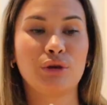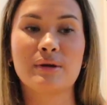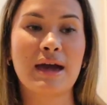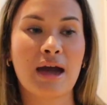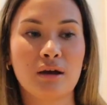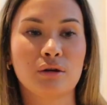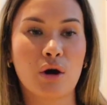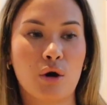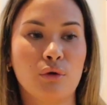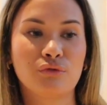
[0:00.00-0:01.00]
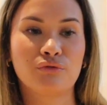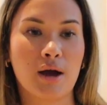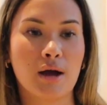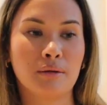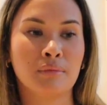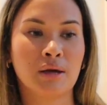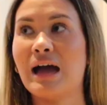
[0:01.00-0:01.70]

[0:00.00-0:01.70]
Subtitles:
You can't go from,